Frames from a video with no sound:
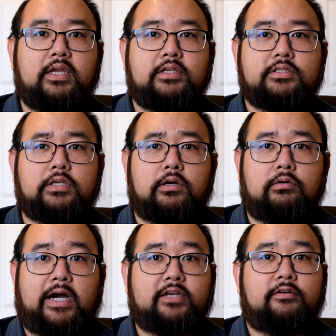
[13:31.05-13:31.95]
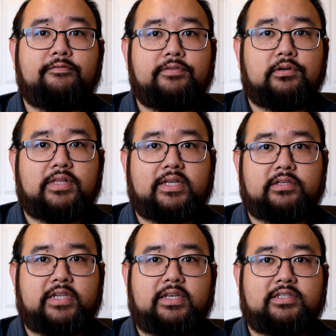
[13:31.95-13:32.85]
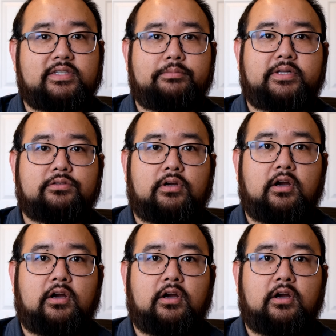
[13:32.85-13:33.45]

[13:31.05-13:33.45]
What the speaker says: So I don't feel like there's any sibilance or